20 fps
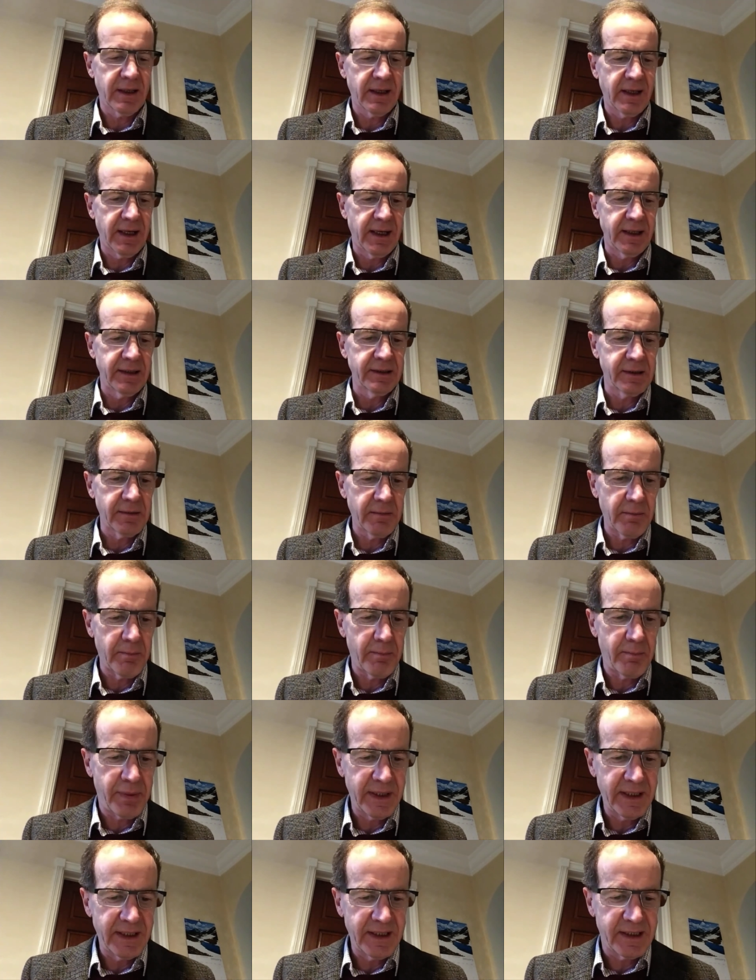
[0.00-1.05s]
and
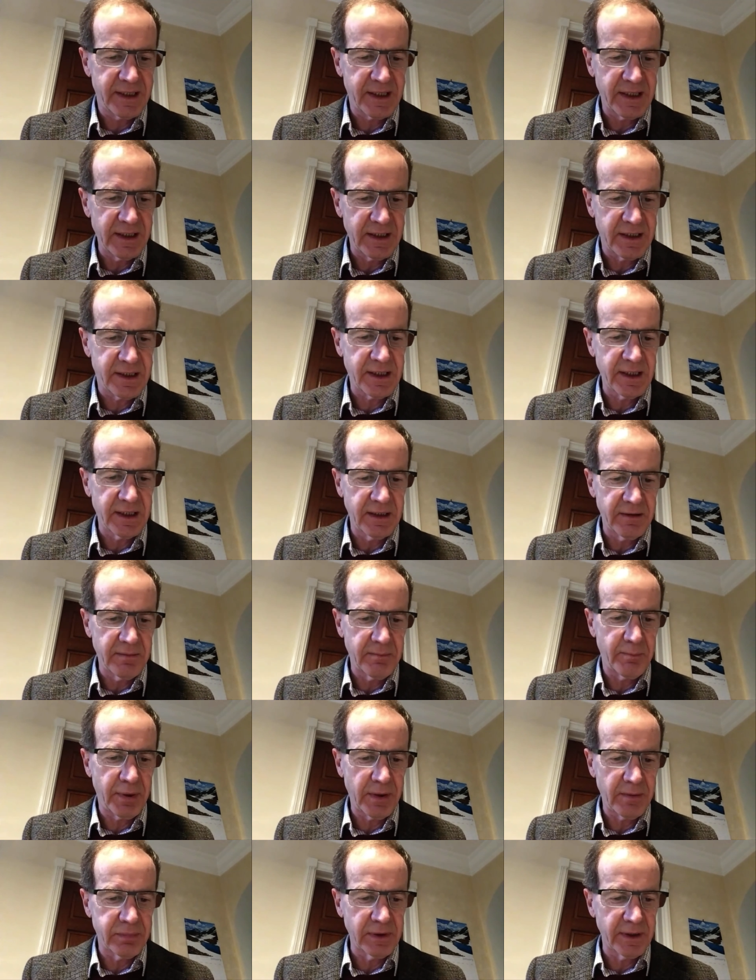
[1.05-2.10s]
PTT
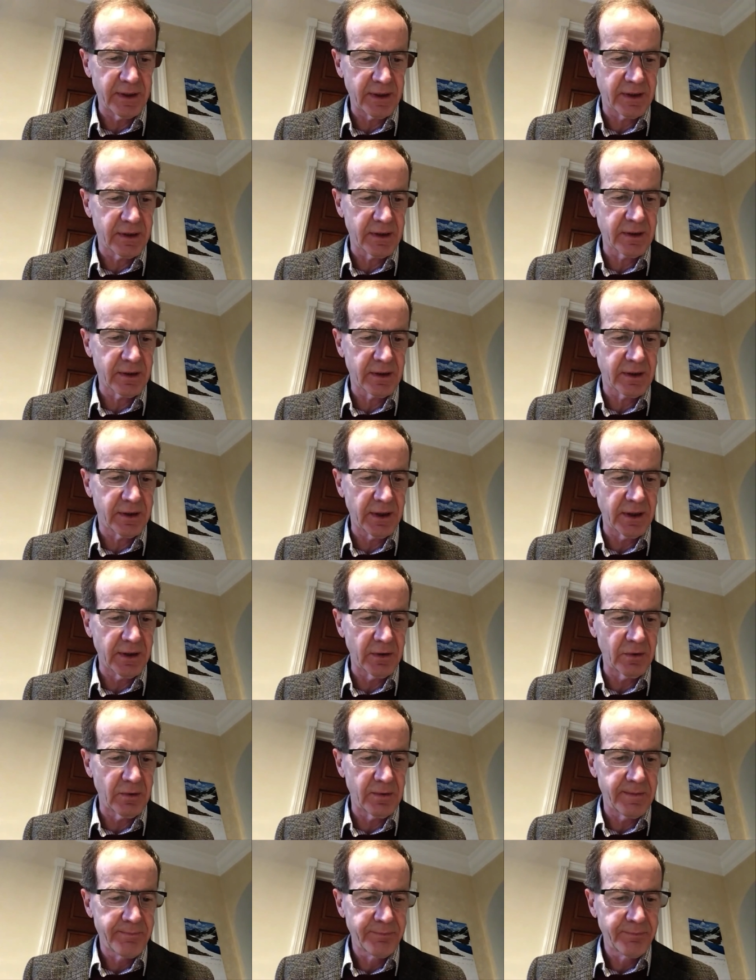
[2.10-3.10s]
Public Co.